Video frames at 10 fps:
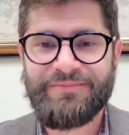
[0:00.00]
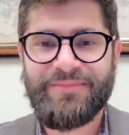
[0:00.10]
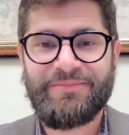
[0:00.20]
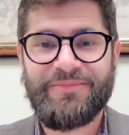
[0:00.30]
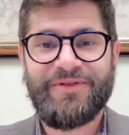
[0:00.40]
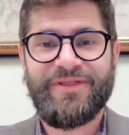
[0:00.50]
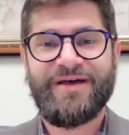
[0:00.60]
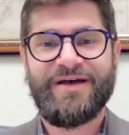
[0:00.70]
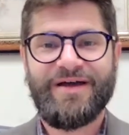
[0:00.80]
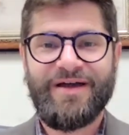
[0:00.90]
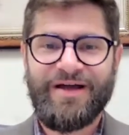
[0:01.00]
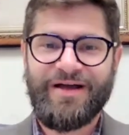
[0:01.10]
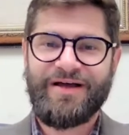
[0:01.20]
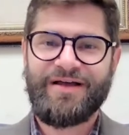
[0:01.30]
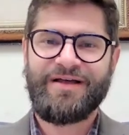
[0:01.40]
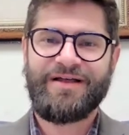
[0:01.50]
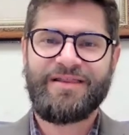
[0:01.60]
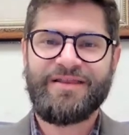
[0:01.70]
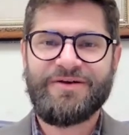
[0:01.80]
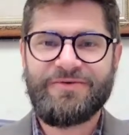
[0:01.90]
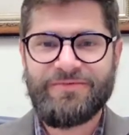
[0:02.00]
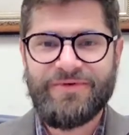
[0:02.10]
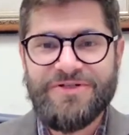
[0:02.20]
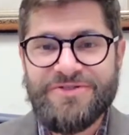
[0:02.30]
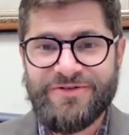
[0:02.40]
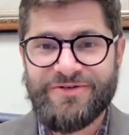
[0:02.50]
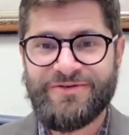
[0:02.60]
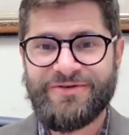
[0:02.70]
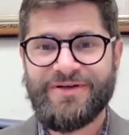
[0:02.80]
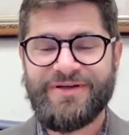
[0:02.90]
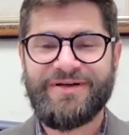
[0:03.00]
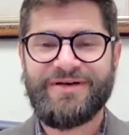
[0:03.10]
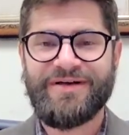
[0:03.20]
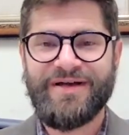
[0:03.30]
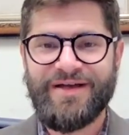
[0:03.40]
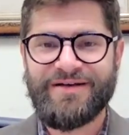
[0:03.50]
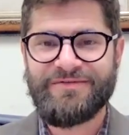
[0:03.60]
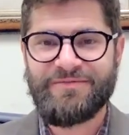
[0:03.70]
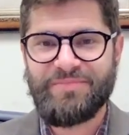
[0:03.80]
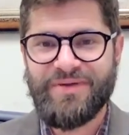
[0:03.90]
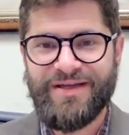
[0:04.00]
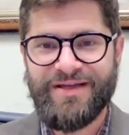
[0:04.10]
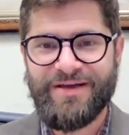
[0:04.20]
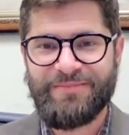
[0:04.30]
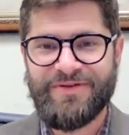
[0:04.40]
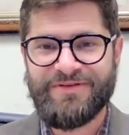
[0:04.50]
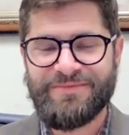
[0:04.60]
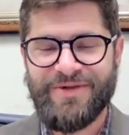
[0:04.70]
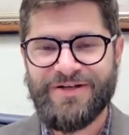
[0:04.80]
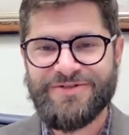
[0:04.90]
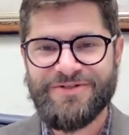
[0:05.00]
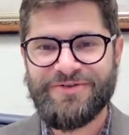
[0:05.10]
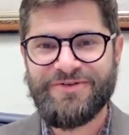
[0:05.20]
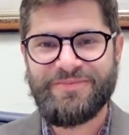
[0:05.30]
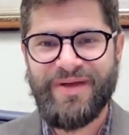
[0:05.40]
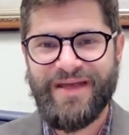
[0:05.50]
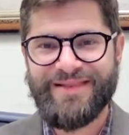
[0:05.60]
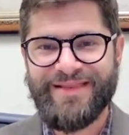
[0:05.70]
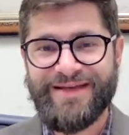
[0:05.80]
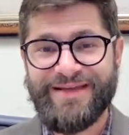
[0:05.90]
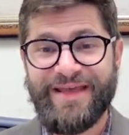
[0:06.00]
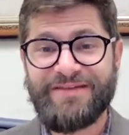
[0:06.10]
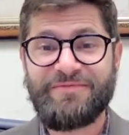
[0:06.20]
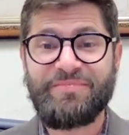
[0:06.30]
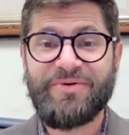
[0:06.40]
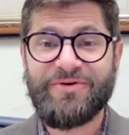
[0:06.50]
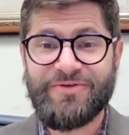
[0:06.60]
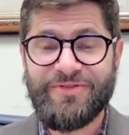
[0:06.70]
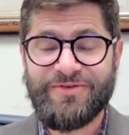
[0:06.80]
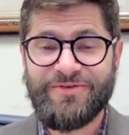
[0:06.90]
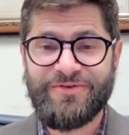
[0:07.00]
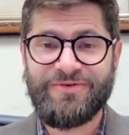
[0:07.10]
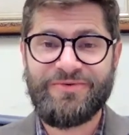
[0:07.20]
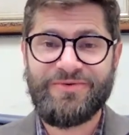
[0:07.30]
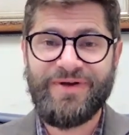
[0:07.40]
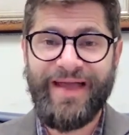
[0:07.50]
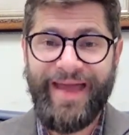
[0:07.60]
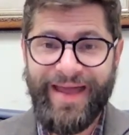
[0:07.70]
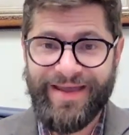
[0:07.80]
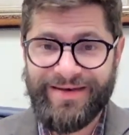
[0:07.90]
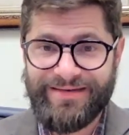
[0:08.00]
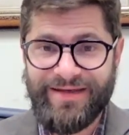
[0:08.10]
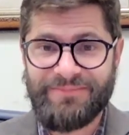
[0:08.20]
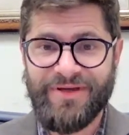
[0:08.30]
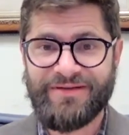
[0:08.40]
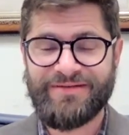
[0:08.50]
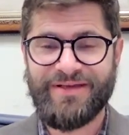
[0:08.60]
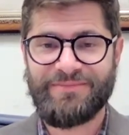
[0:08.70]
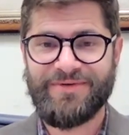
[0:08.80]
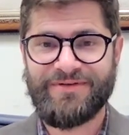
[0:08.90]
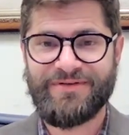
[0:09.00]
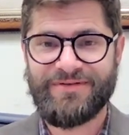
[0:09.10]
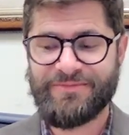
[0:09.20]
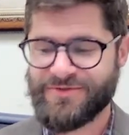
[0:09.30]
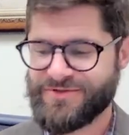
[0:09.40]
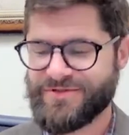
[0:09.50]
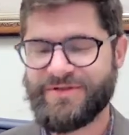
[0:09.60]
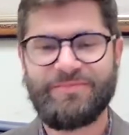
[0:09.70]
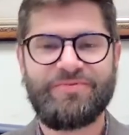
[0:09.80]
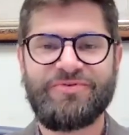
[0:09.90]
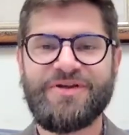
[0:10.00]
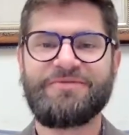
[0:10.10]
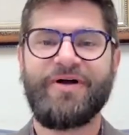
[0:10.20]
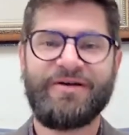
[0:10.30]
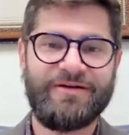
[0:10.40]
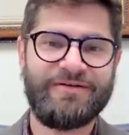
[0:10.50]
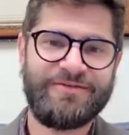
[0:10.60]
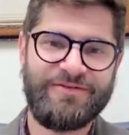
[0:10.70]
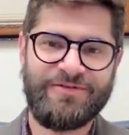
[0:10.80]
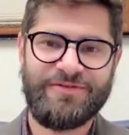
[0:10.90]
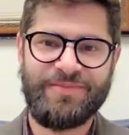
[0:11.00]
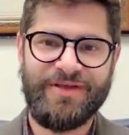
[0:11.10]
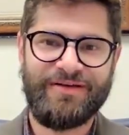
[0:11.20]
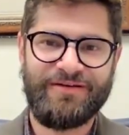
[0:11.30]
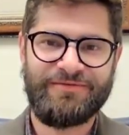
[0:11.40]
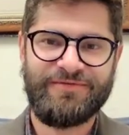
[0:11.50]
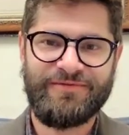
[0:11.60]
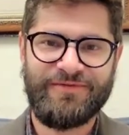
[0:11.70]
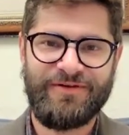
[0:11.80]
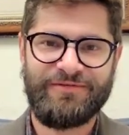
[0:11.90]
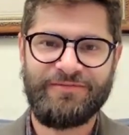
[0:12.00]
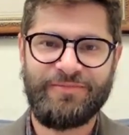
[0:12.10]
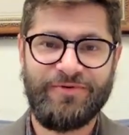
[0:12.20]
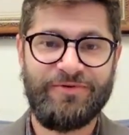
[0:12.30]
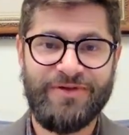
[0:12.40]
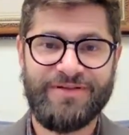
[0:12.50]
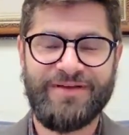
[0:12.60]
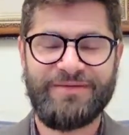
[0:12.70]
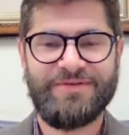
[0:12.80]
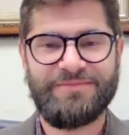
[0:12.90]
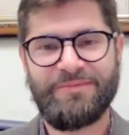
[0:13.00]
Remember the original kind of big epistemological debate that gave birth to academic skepticism, which is the pre-runner, so to speak, of Pyrrhonian skepticism.